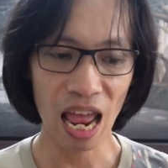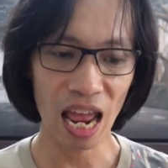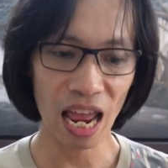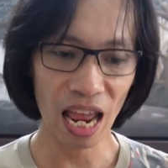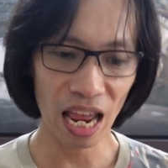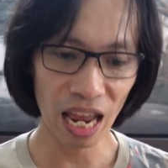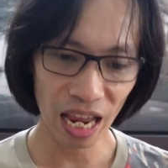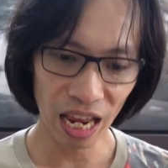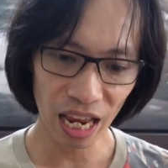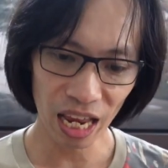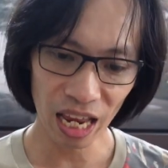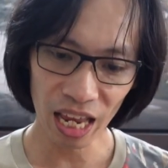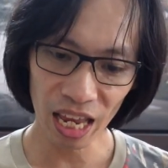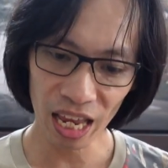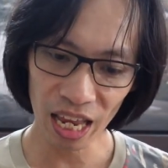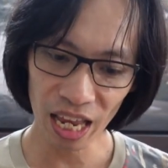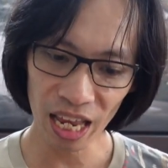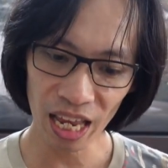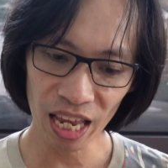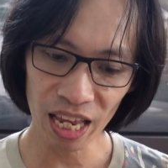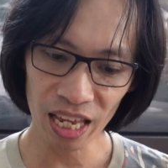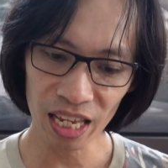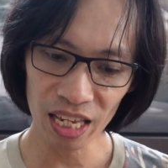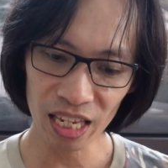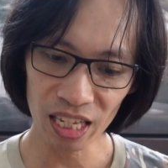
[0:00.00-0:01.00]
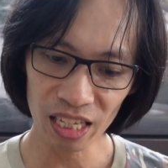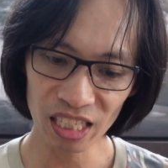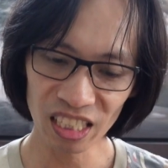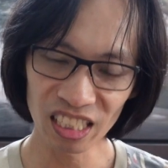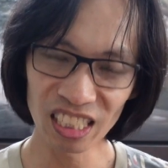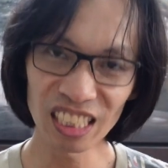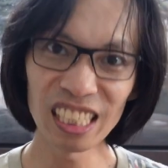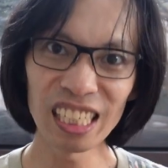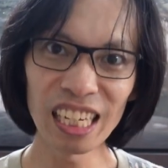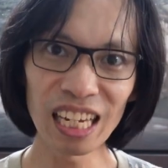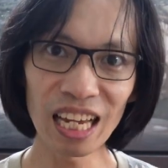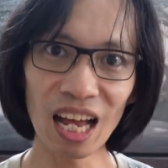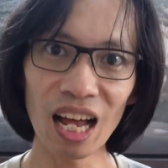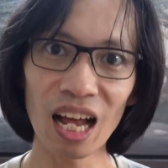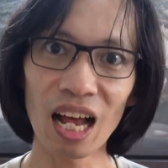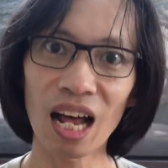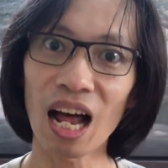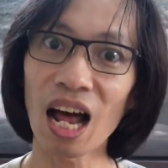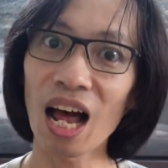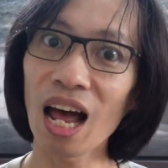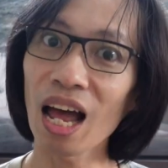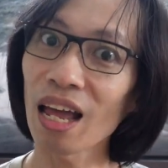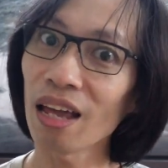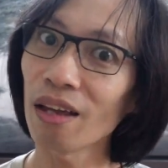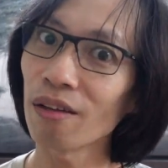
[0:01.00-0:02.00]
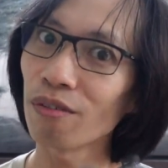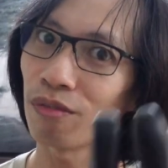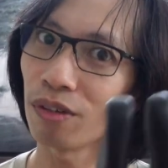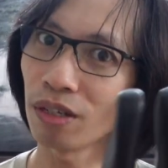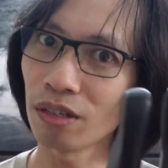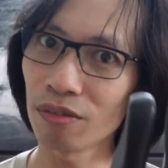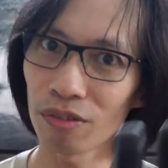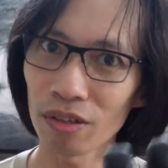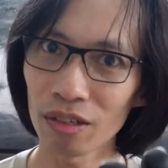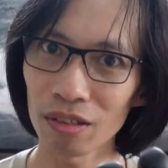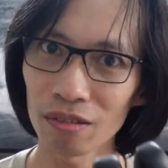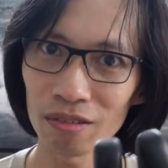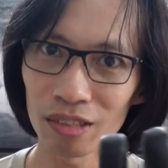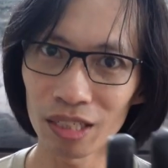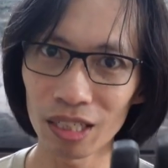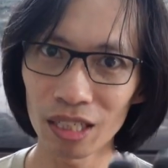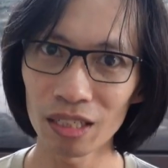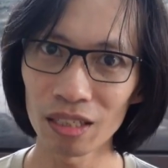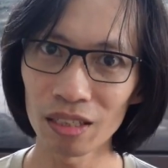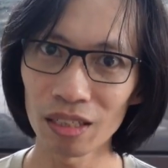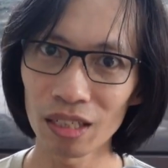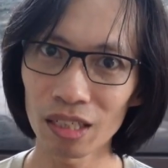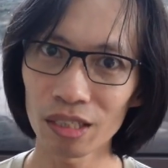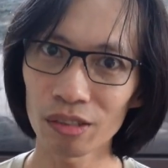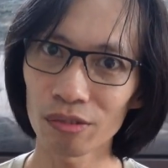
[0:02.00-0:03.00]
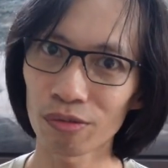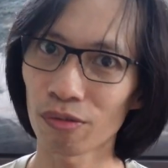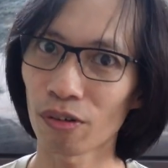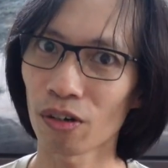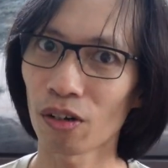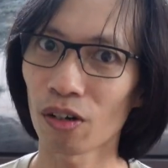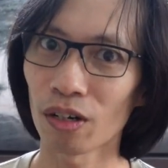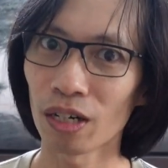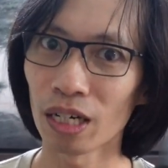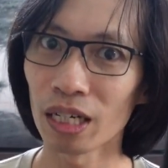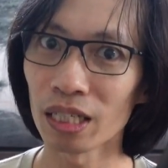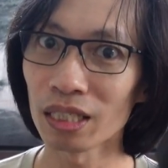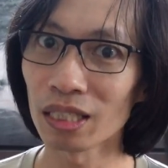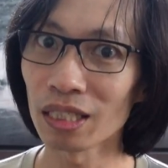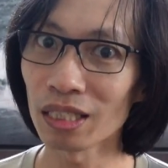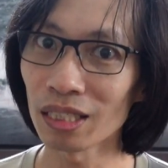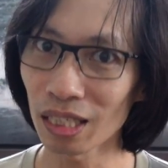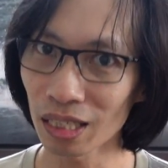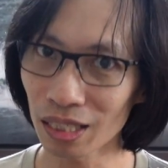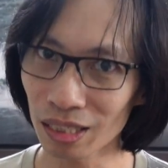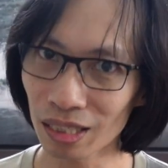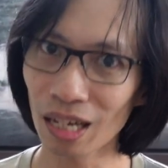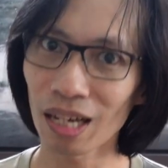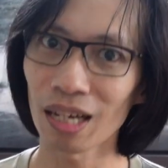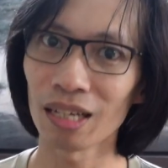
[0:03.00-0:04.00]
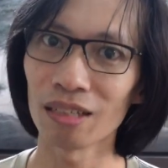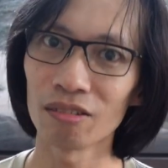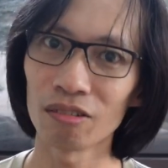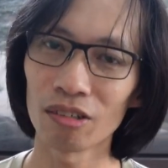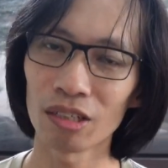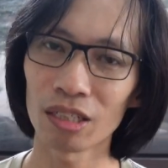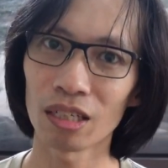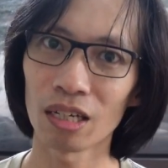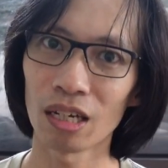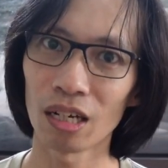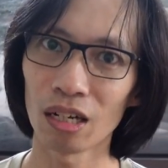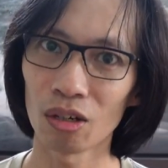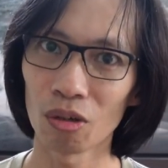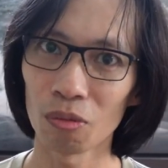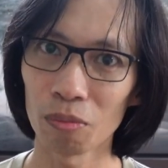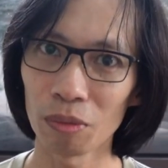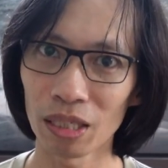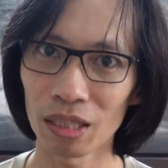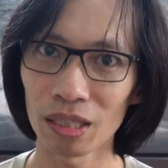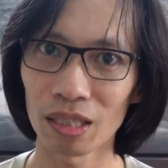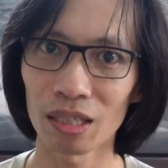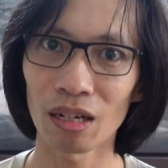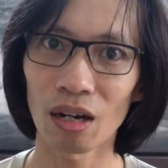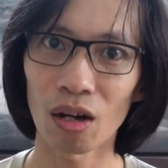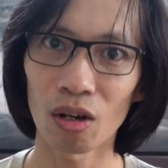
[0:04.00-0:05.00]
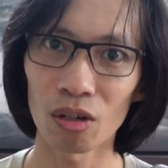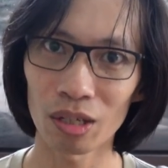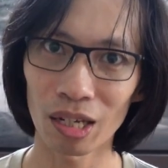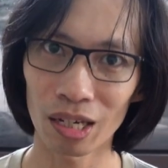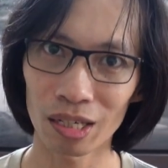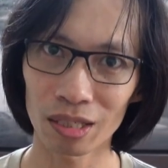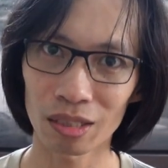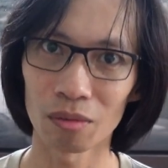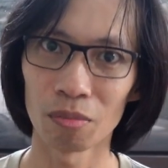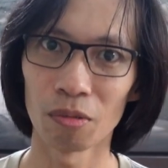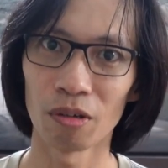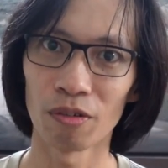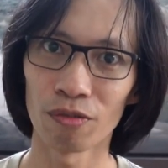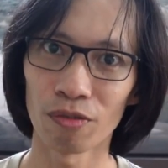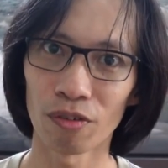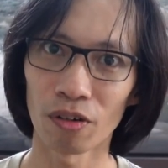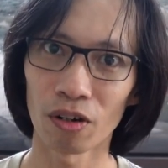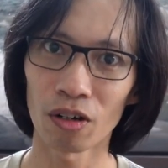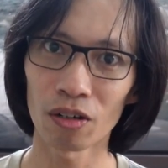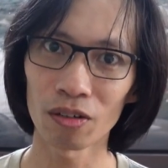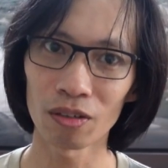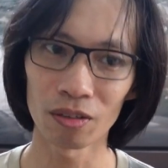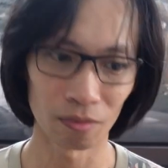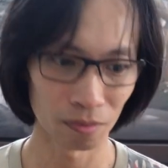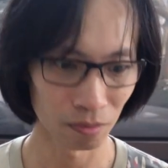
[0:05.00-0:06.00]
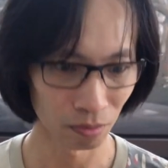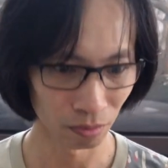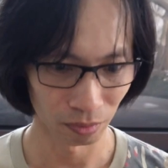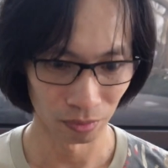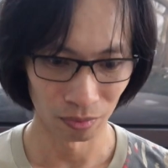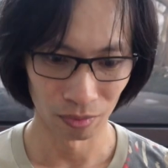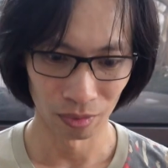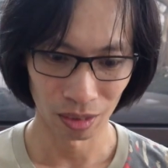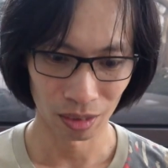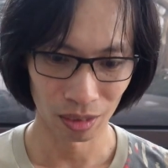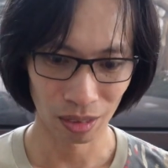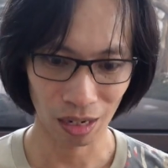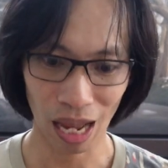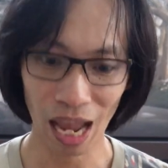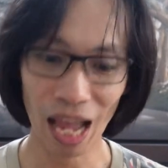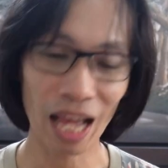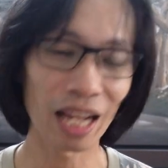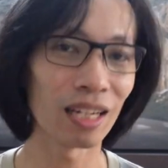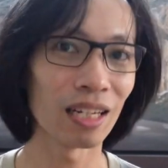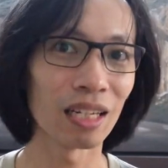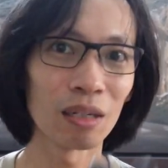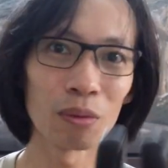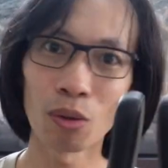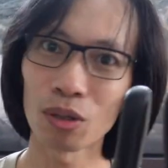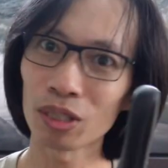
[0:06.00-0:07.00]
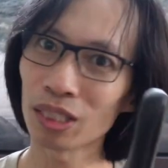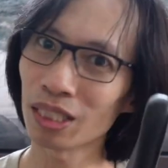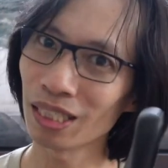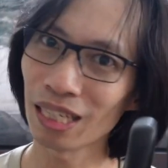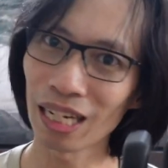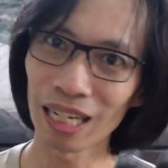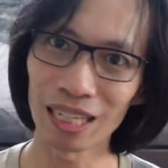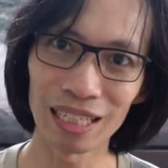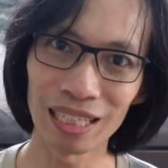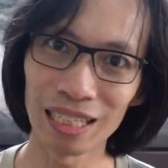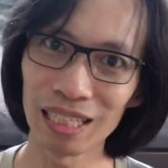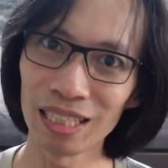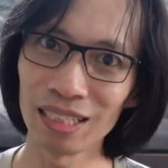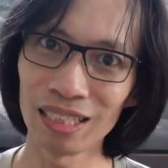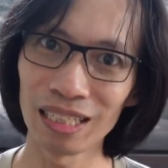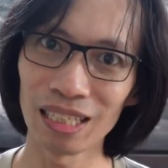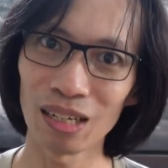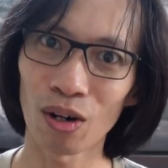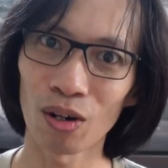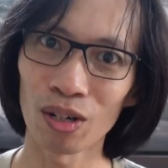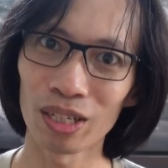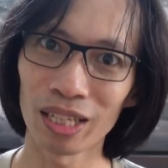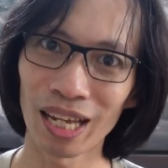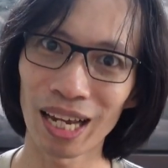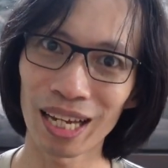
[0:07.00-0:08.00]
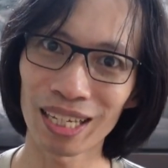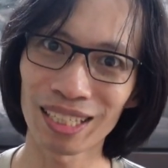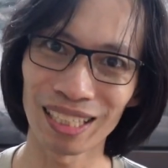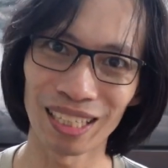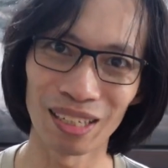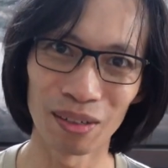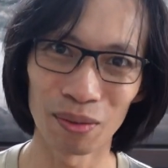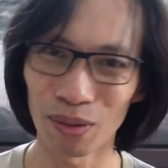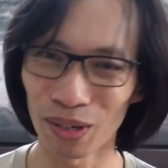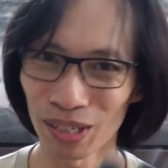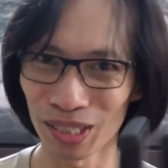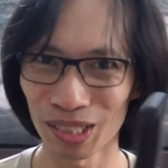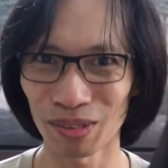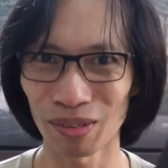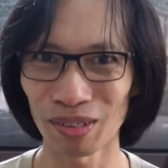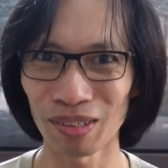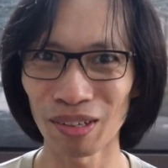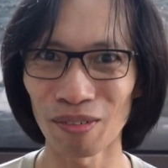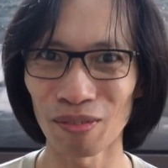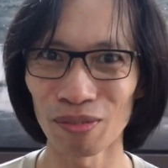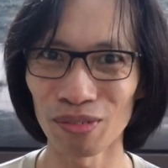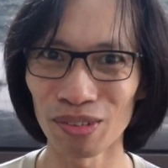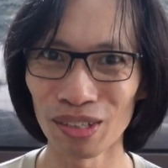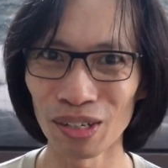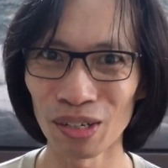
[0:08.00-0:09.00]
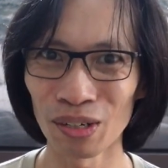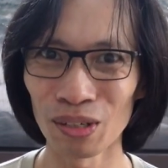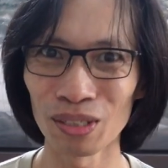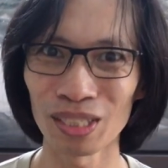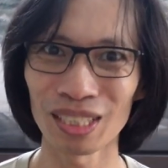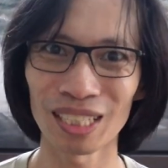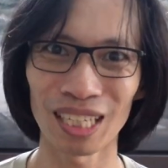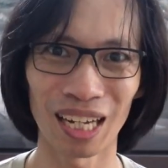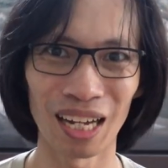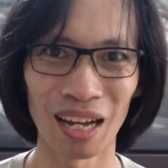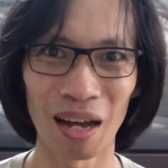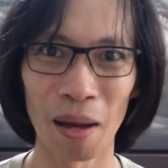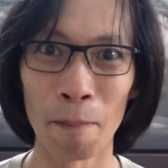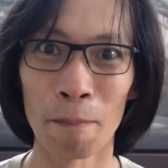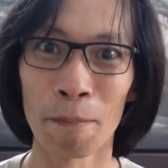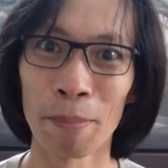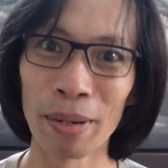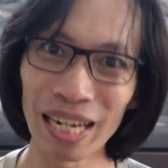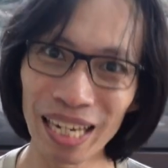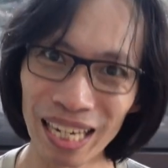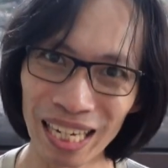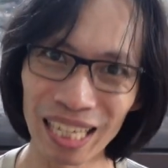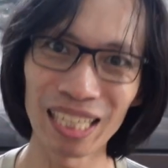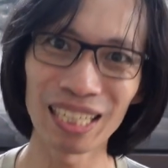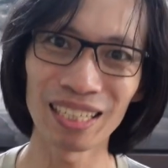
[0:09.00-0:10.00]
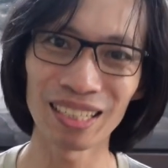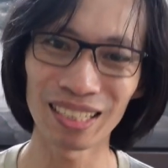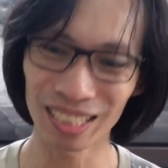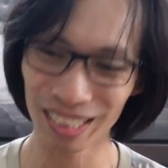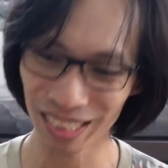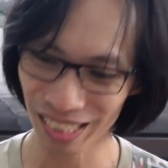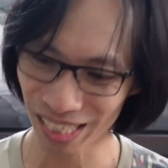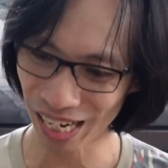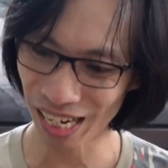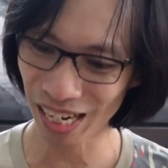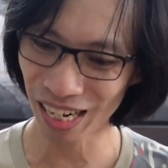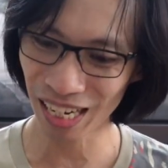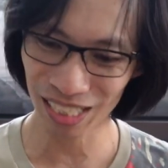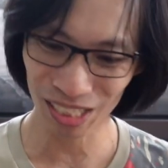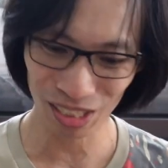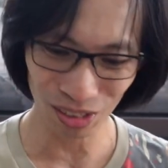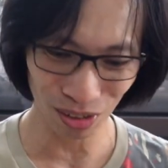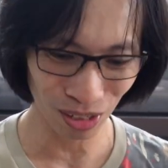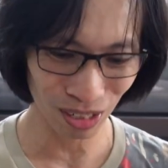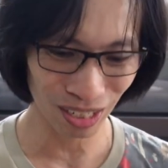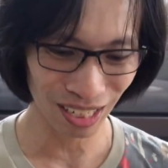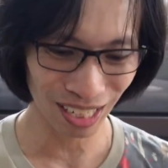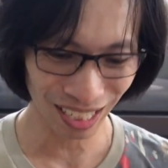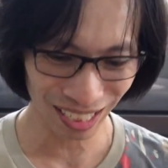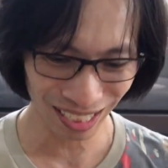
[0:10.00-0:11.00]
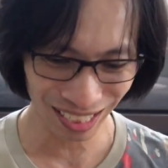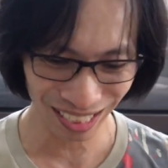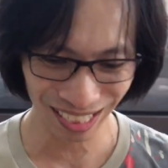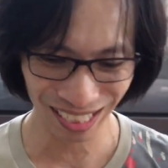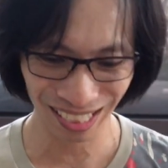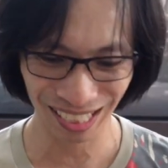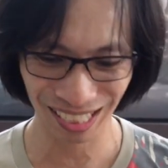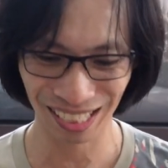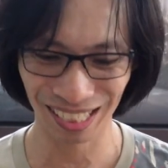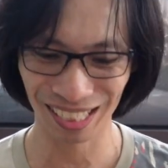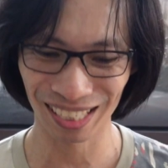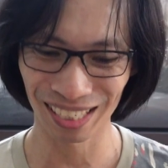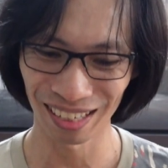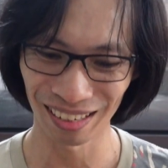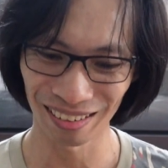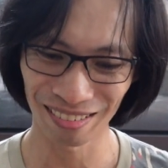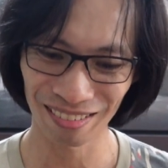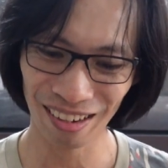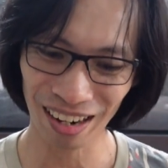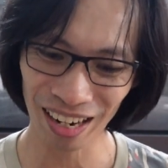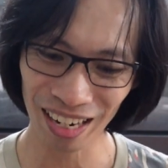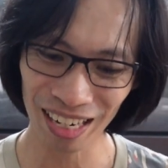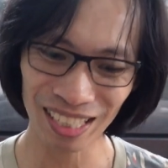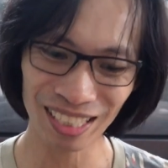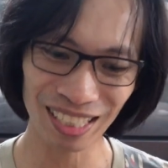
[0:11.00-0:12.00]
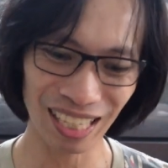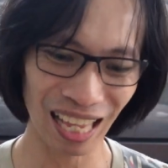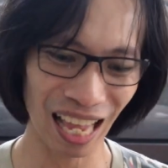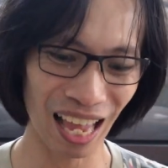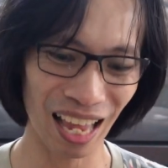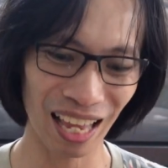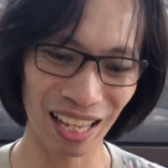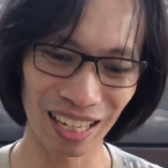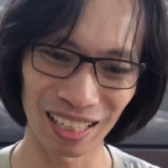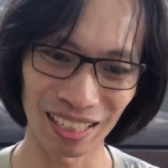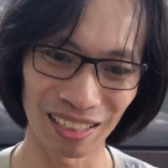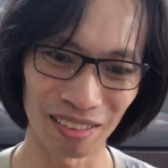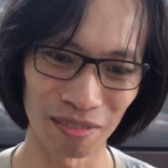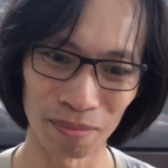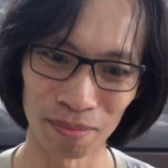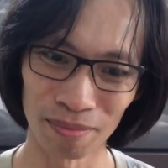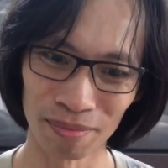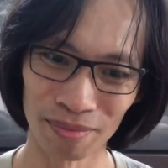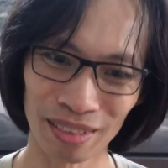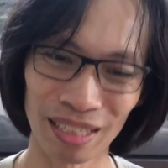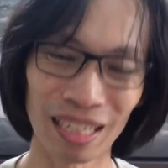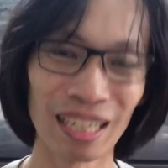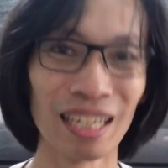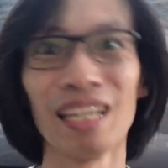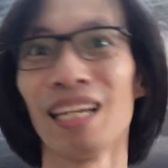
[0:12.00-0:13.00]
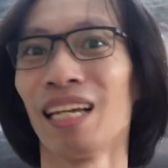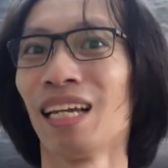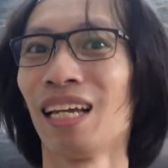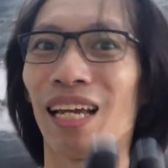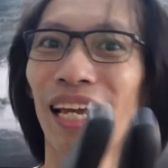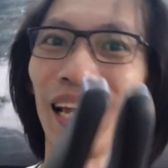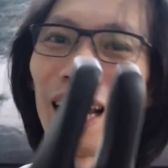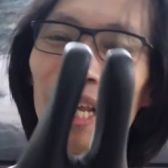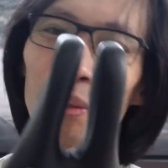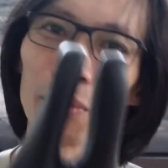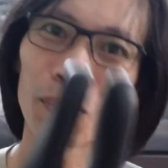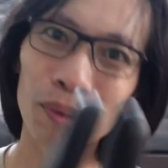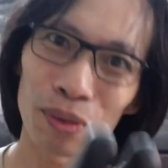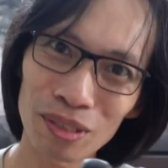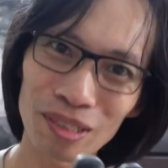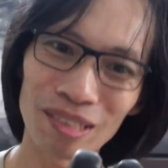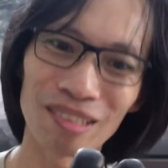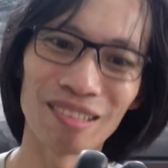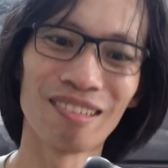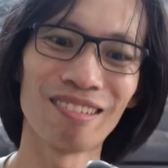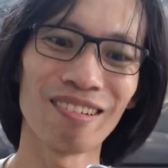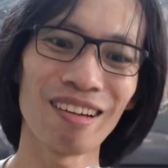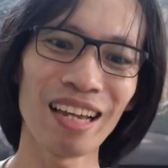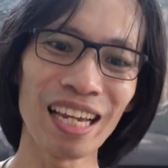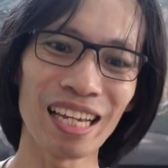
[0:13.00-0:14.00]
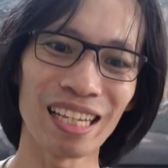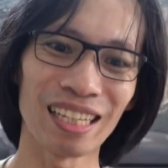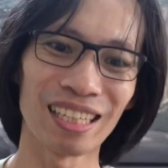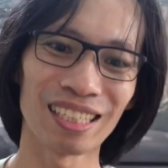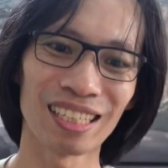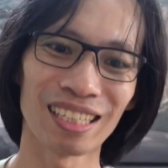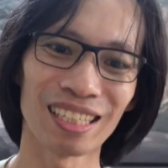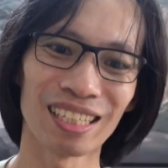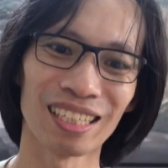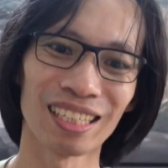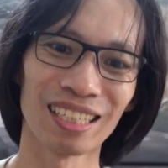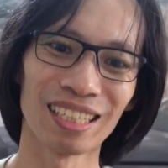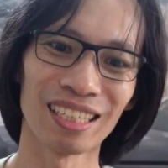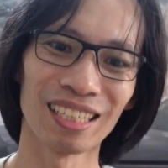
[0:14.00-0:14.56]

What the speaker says: And yeah, I've even ridden this for a 600 kilometer Audex before, and it wasn't an easy Audex. It was one of those big hills challenge Audex rides, and it was great.